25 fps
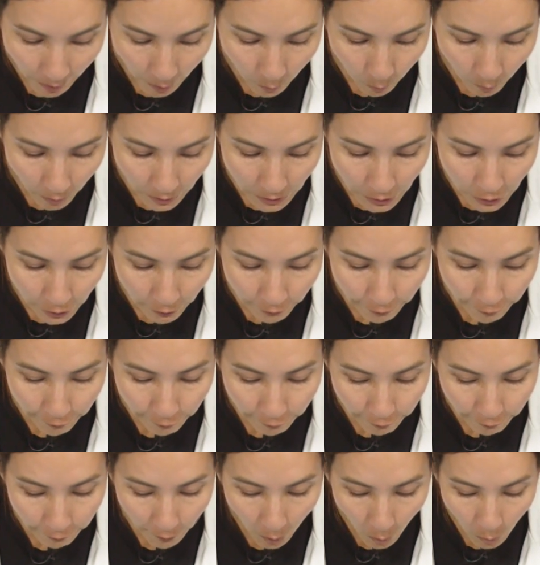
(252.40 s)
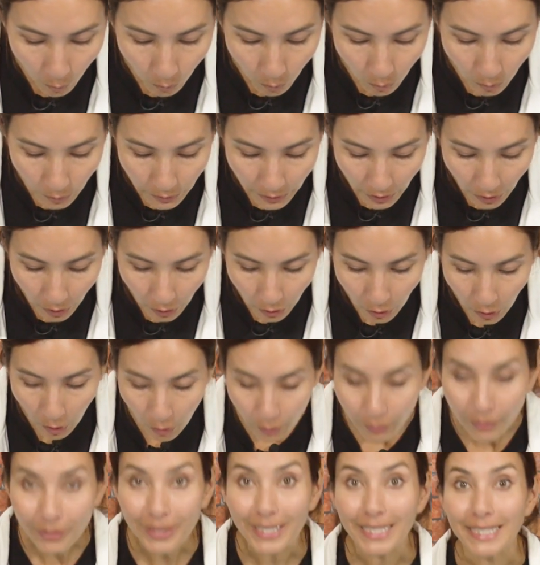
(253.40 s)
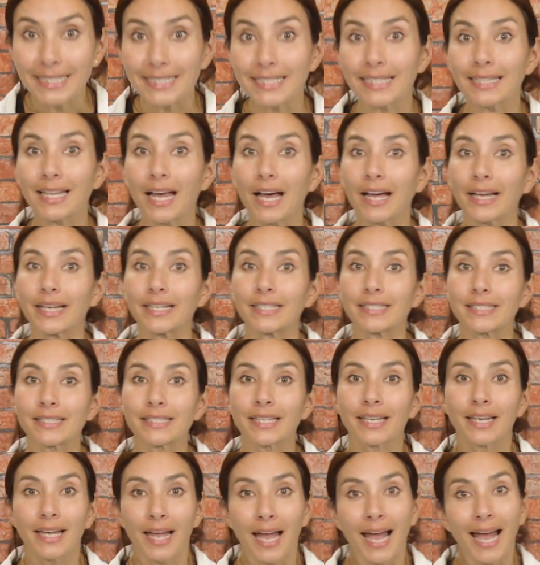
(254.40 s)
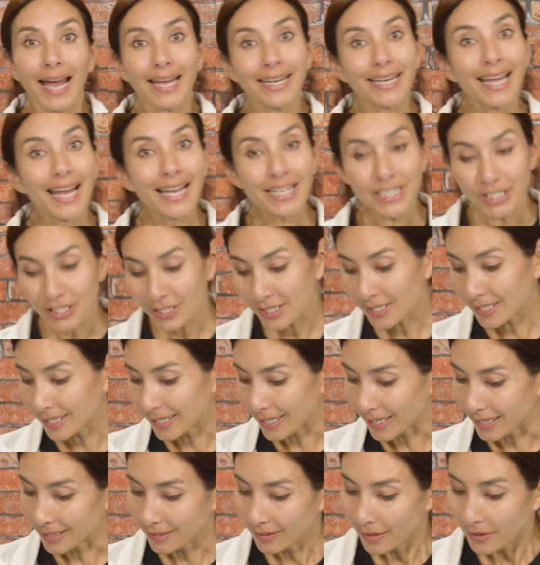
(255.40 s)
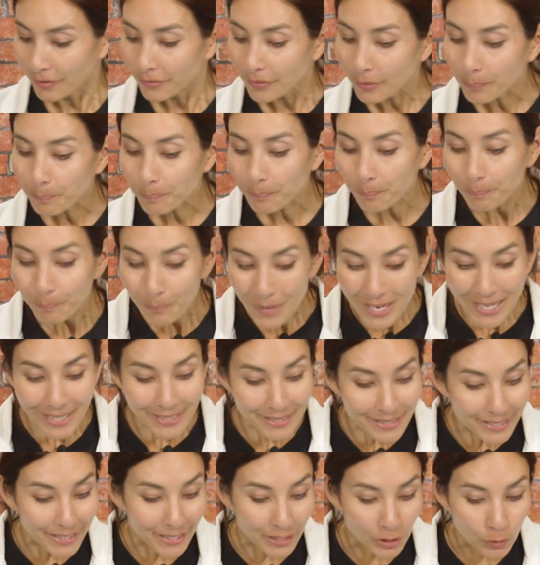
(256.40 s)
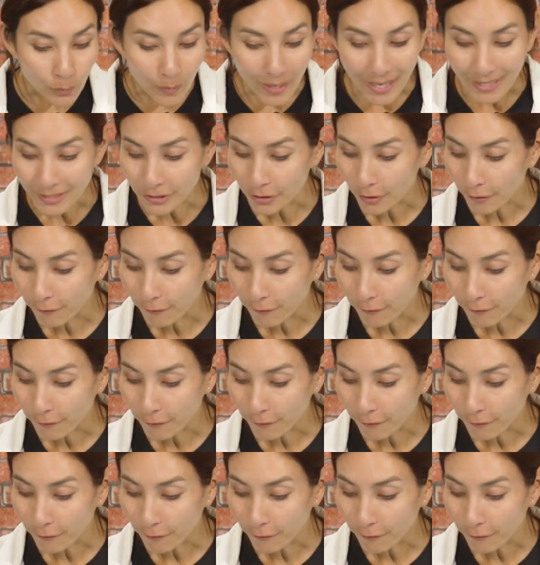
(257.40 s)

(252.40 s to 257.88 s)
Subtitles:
I want to fold along these lines. And actually, the easiest way to